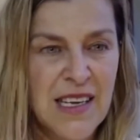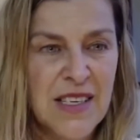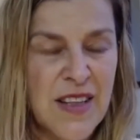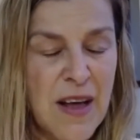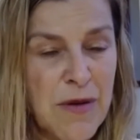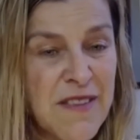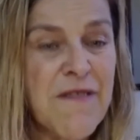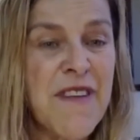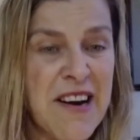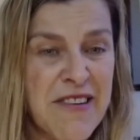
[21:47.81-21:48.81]
So that was a
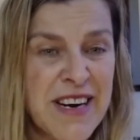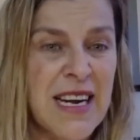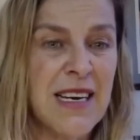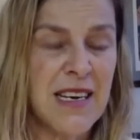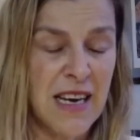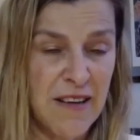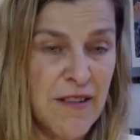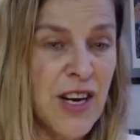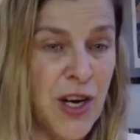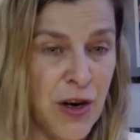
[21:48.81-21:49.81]
very,
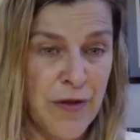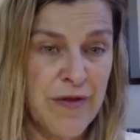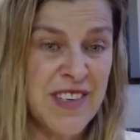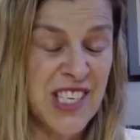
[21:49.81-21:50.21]
you know,